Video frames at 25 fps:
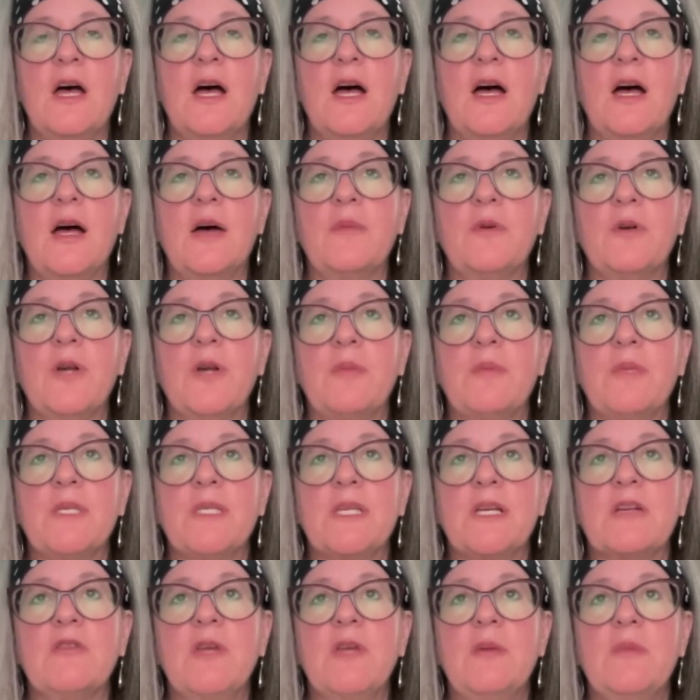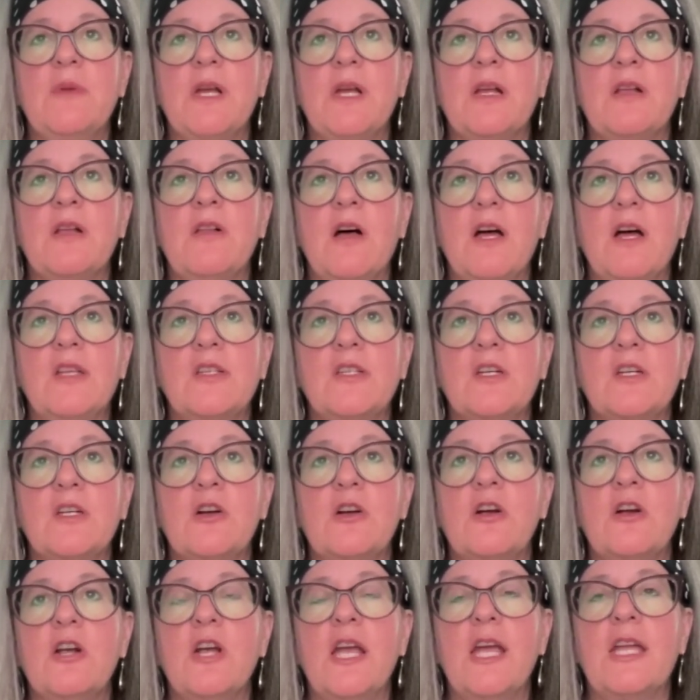Um, her name is Aklima
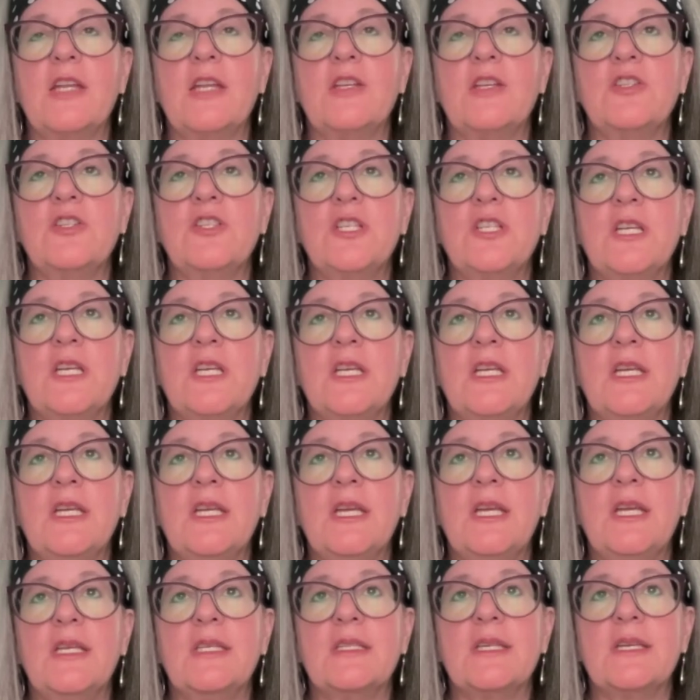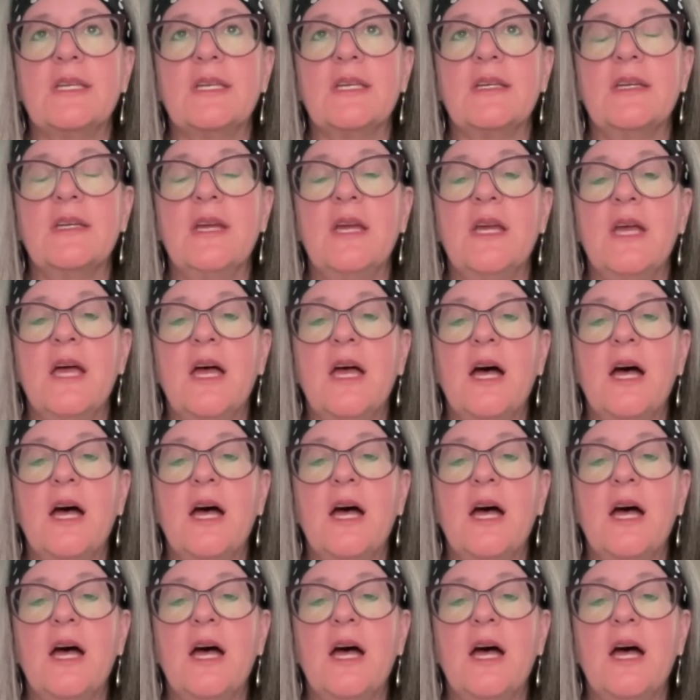Khondoker, and she is a,